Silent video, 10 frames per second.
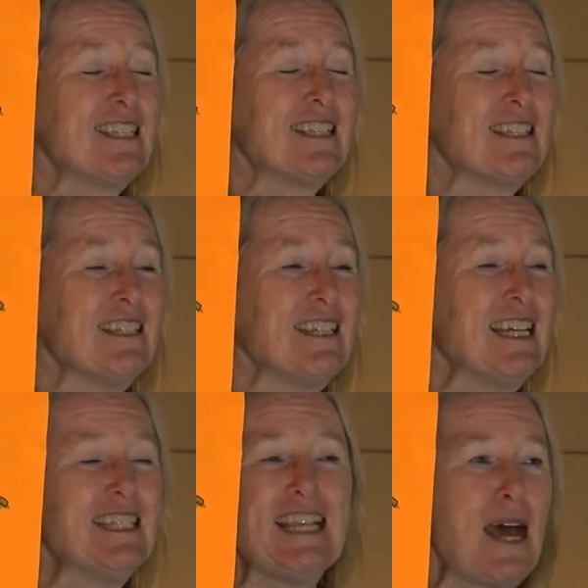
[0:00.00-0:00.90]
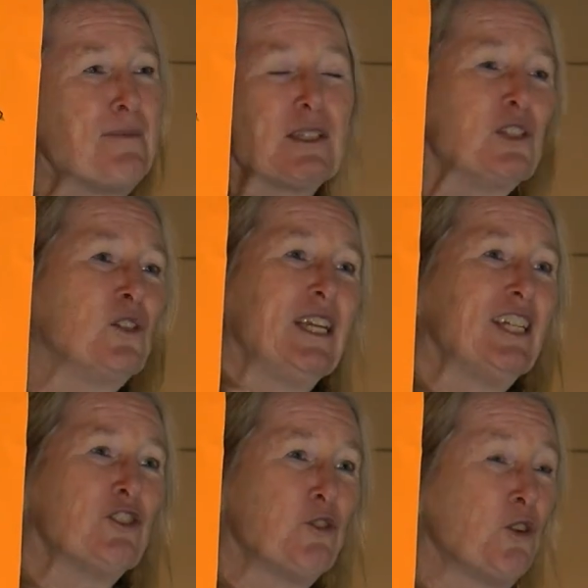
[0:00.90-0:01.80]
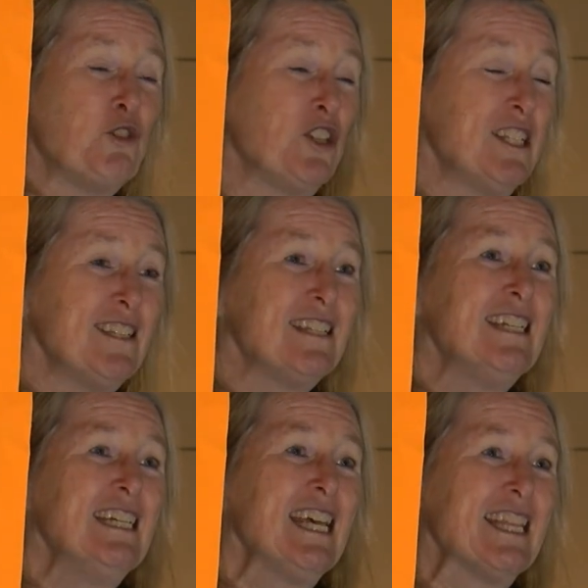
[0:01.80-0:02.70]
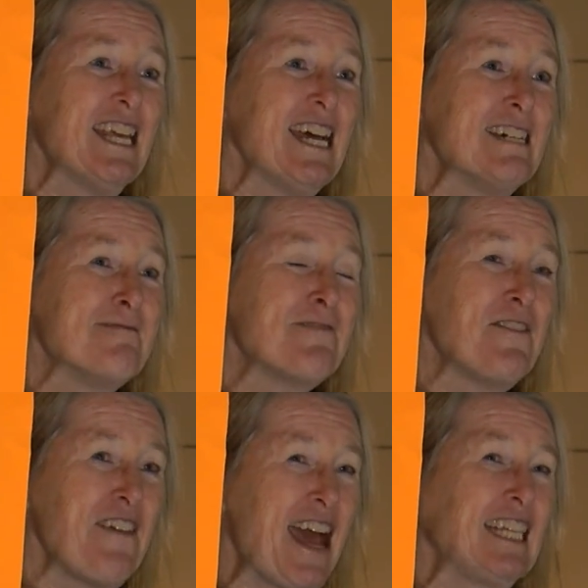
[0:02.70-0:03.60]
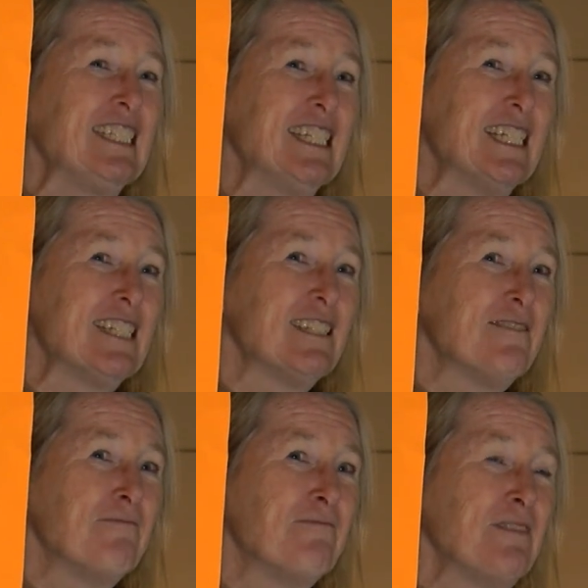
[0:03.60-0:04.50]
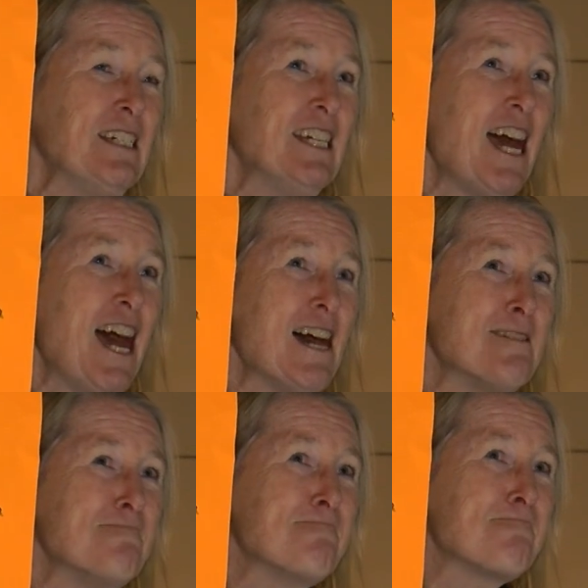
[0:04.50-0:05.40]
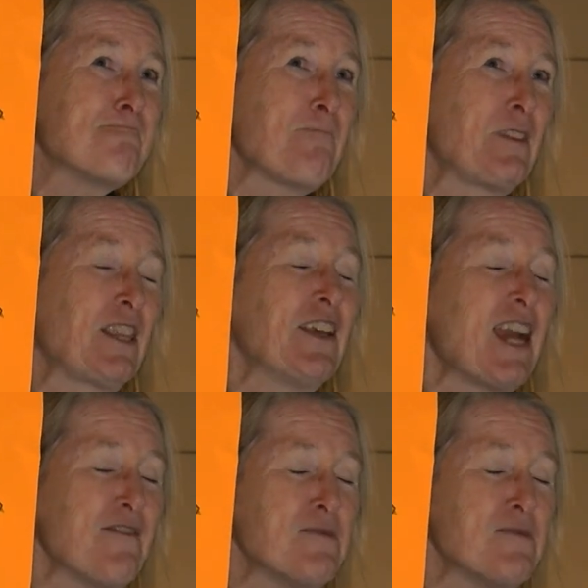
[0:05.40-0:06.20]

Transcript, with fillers: the, the growth from 2.8 to 2.4%. That's four tenths of a point. And, and that means we